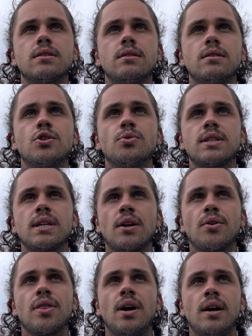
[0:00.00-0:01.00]

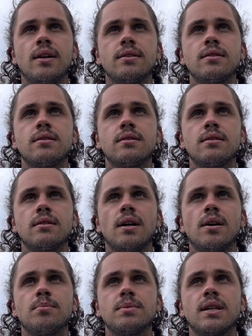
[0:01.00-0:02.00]
suicidal thoughts
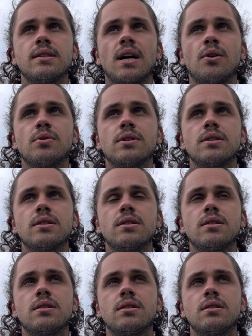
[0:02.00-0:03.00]
since I
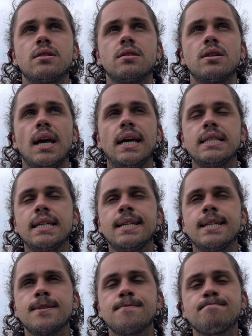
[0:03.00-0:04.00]
was
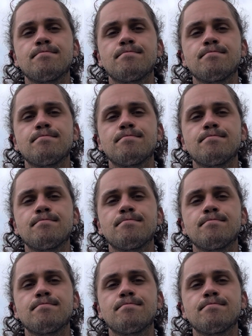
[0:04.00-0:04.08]
18,